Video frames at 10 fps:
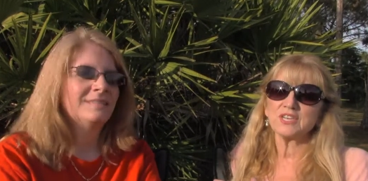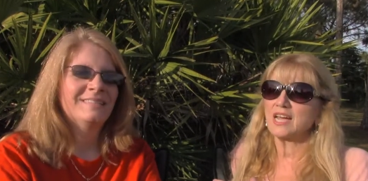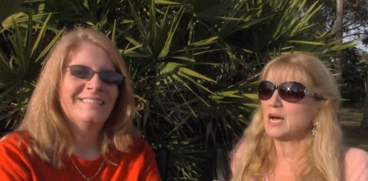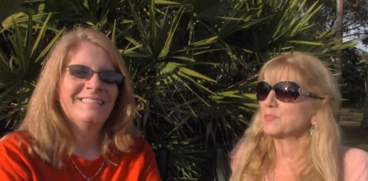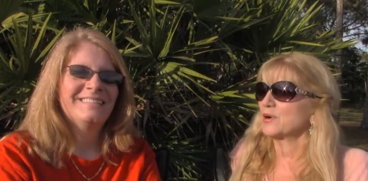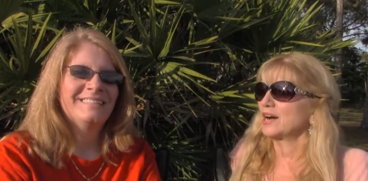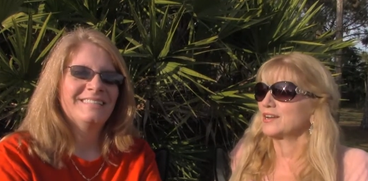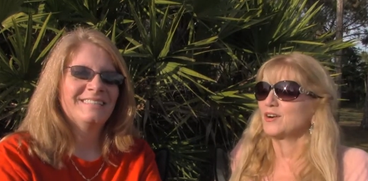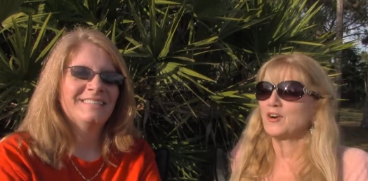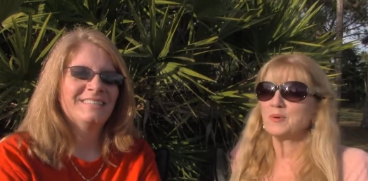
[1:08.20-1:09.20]
Speaker 1: got brought
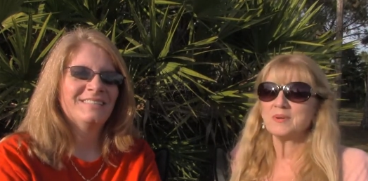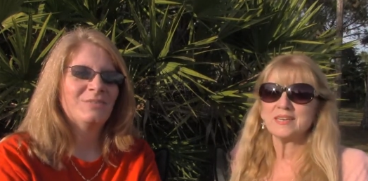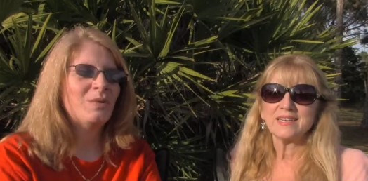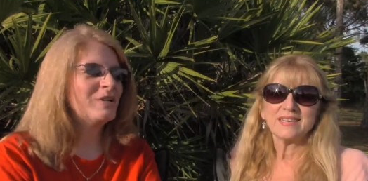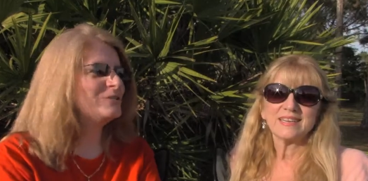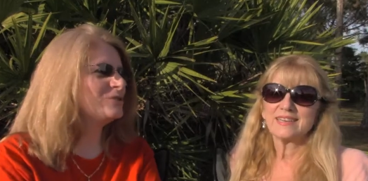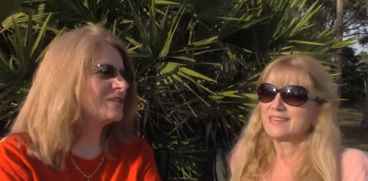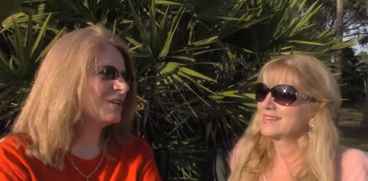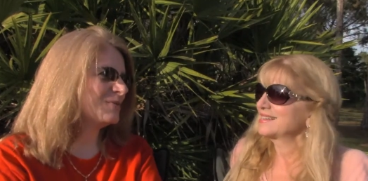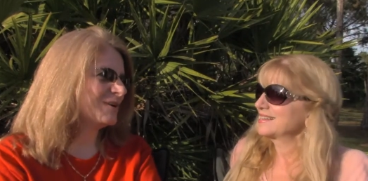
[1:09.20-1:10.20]
home.
Speaker 2: Why don't you
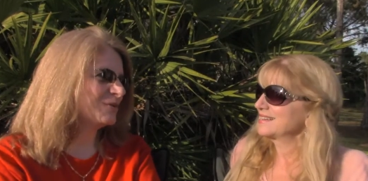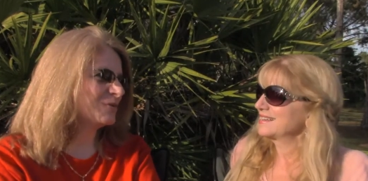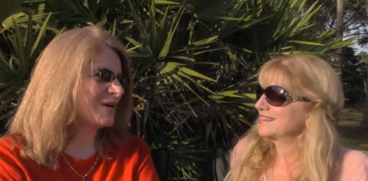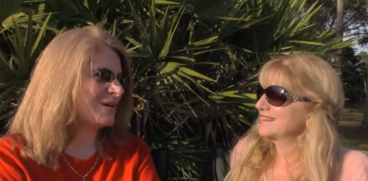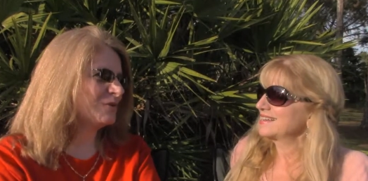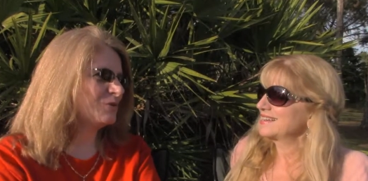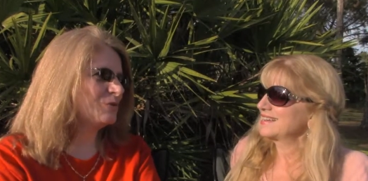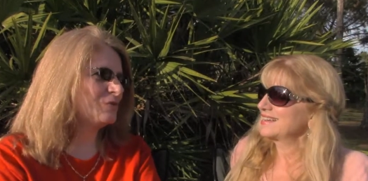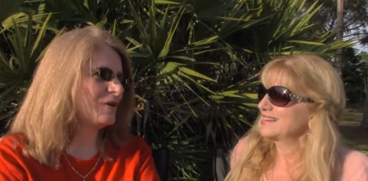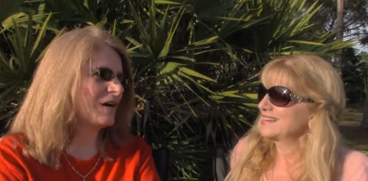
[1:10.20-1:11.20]
tell them how, how you
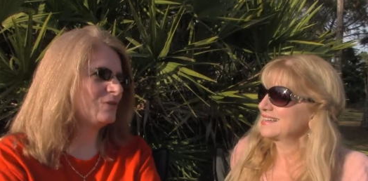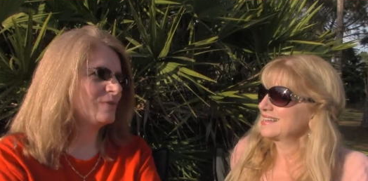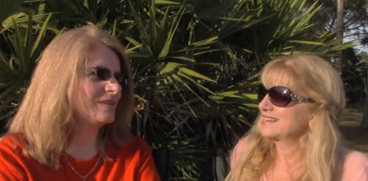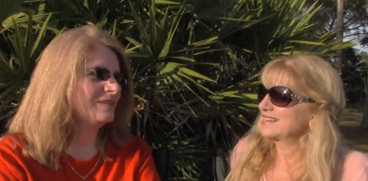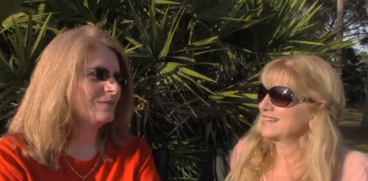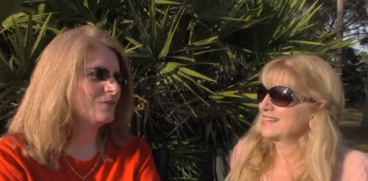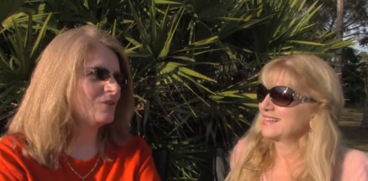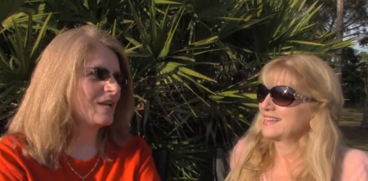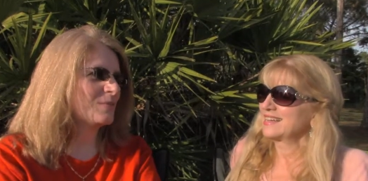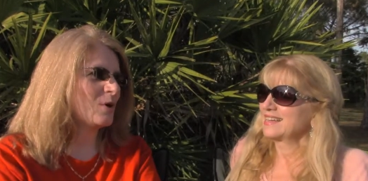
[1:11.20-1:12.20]
found me when you
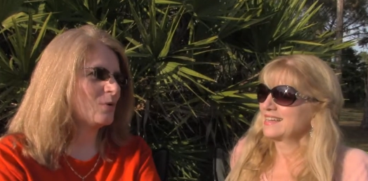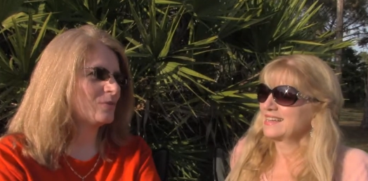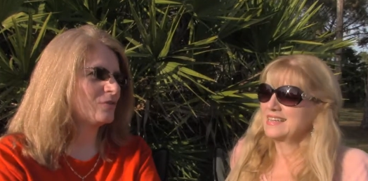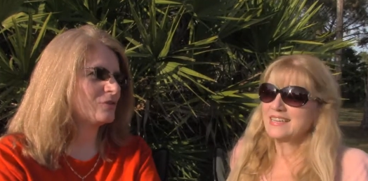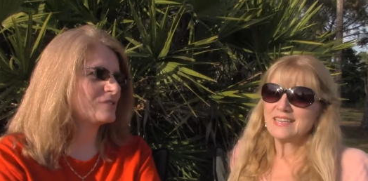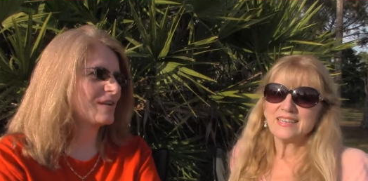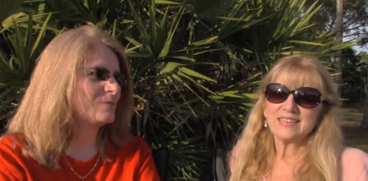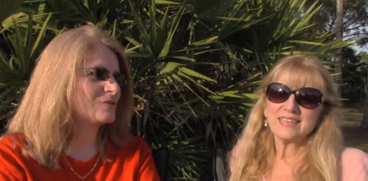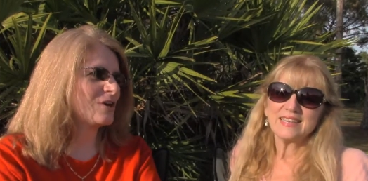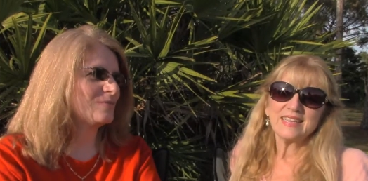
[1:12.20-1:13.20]
came home the first time you
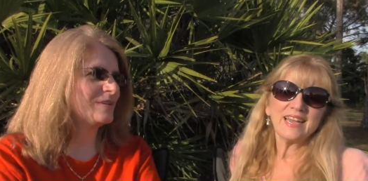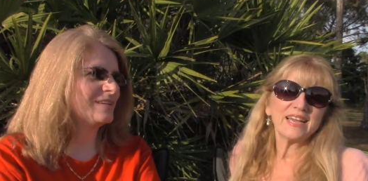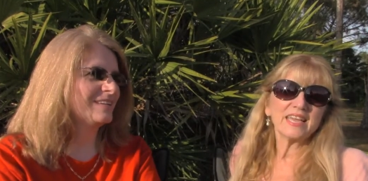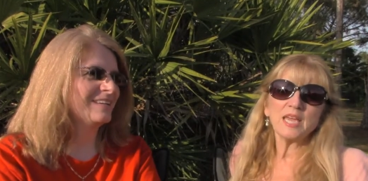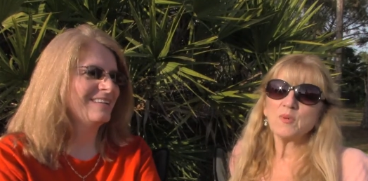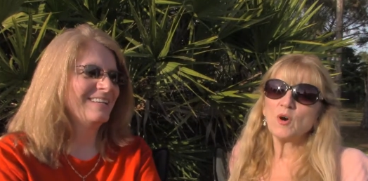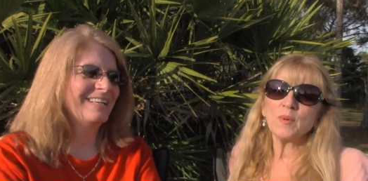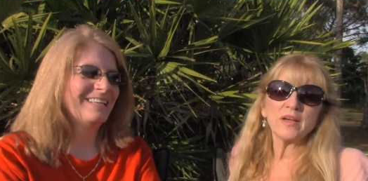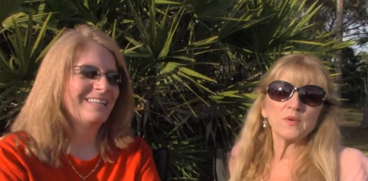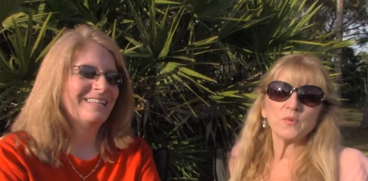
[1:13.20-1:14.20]
saw me? Yeah, I
Speaker 1: came home
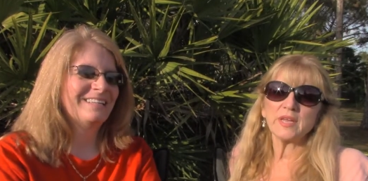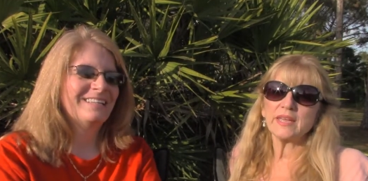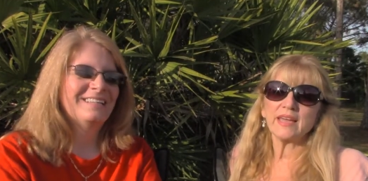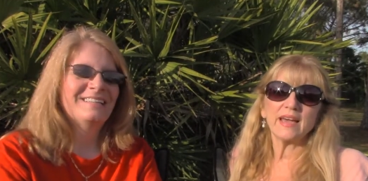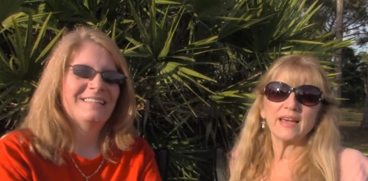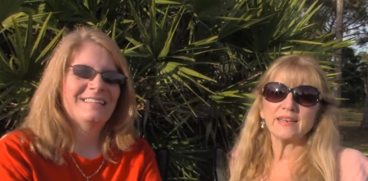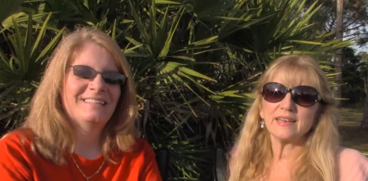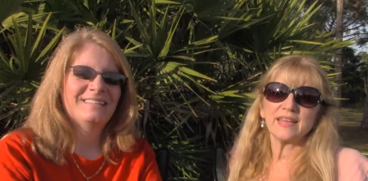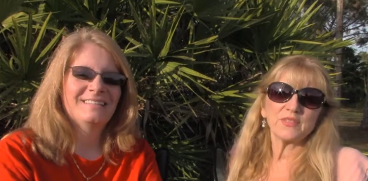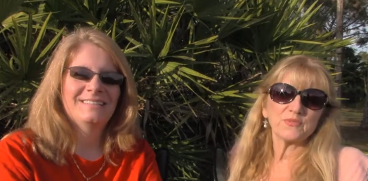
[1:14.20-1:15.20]
on the weekend and
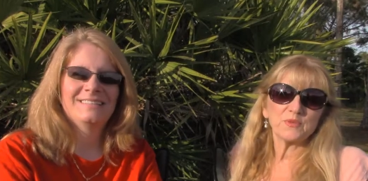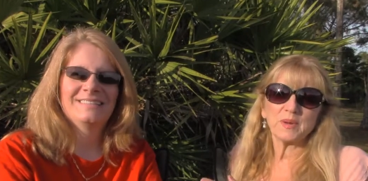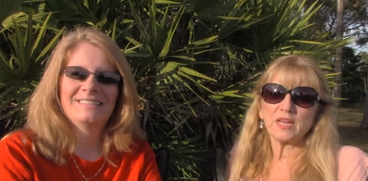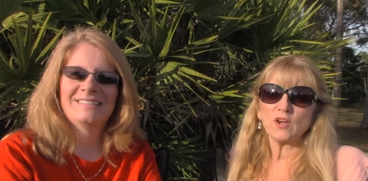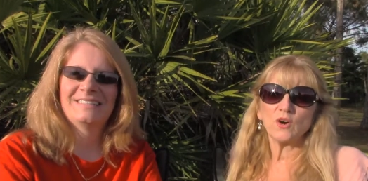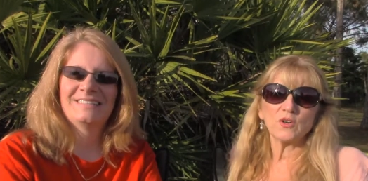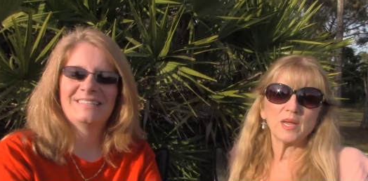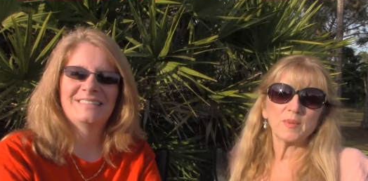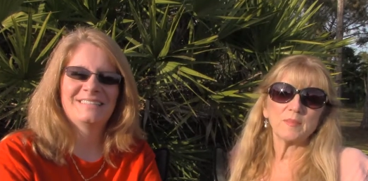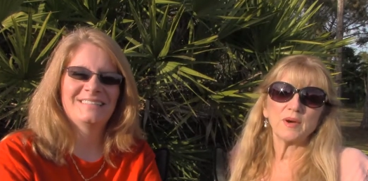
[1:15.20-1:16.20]
I threw my coat
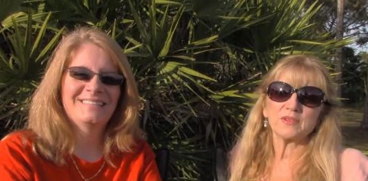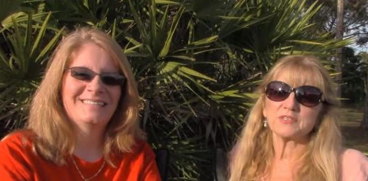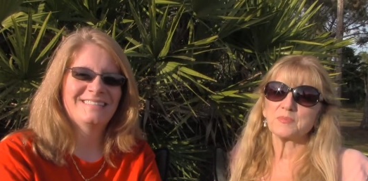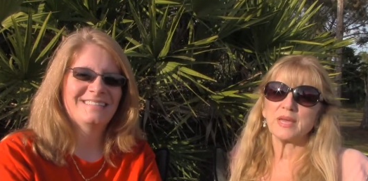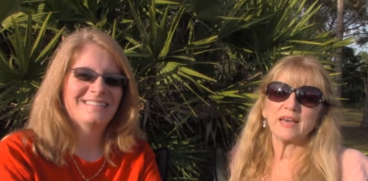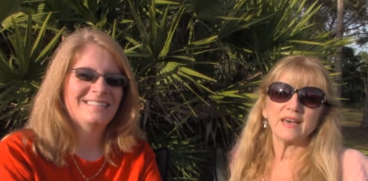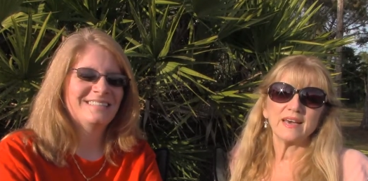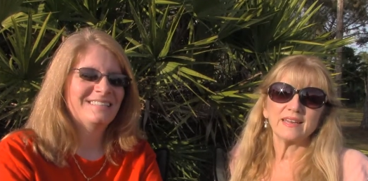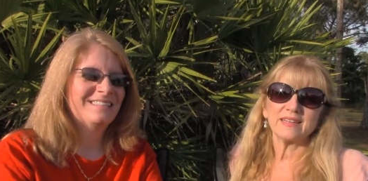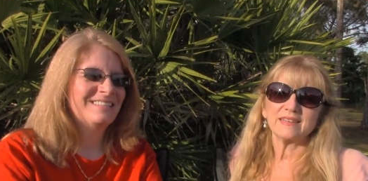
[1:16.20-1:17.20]
on my mother's
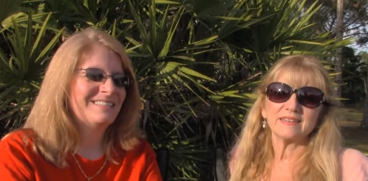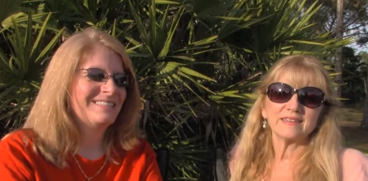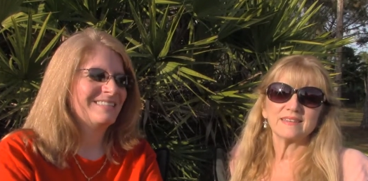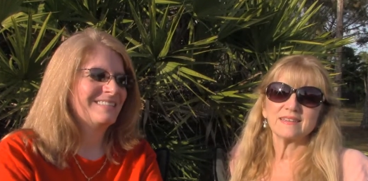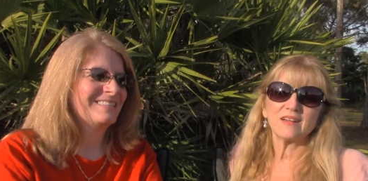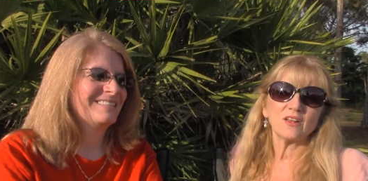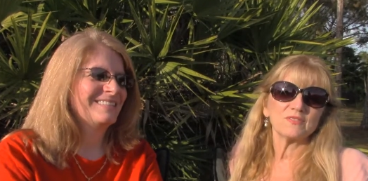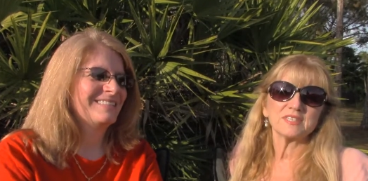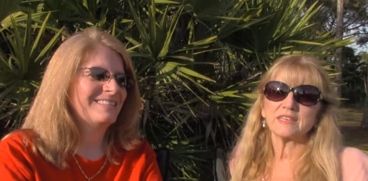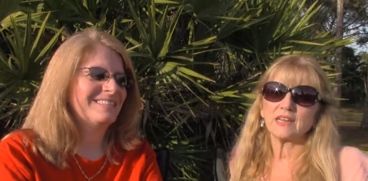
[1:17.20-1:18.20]
bed and all of
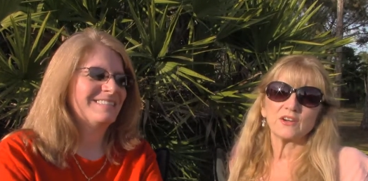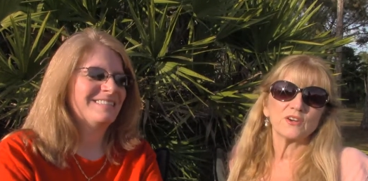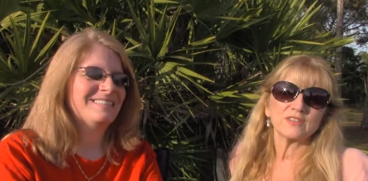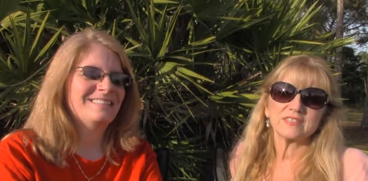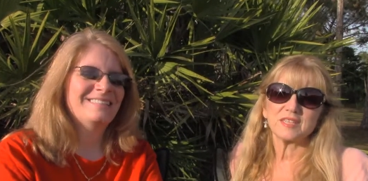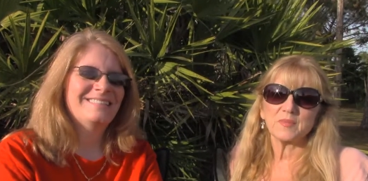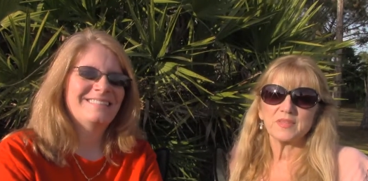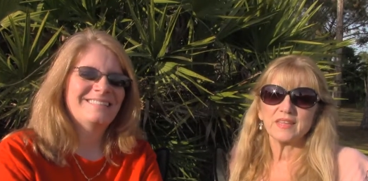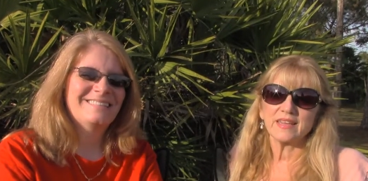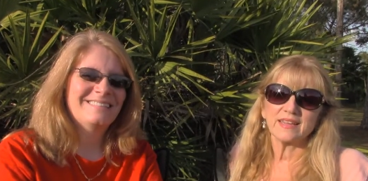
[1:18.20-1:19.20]
a sudden I heard
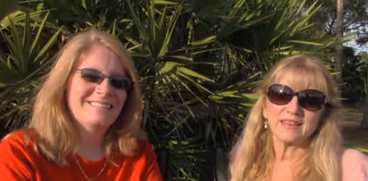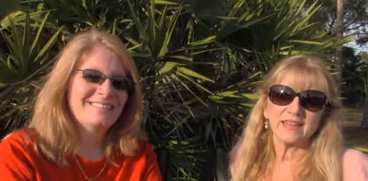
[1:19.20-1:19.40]
something and